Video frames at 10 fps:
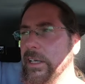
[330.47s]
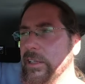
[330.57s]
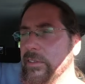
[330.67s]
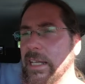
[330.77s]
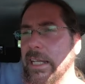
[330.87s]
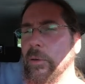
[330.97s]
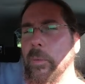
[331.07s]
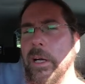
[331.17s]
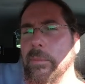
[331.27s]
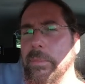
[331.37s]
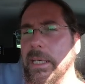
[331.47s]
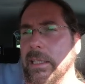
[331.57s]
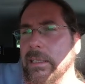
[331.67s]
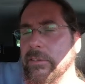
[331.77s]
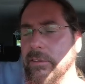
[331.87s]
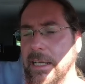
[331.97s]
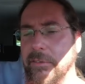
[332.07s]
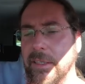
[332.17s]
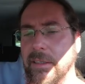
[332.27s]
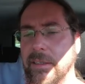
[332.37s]
It's not the one pedal
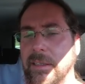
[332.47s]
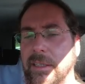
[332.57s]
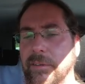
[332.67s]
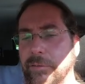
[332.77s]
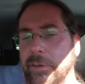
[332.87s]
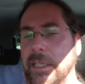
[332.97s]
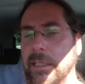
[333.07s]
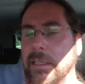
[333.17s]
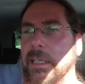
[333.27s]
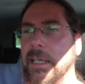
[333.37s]
driving feel.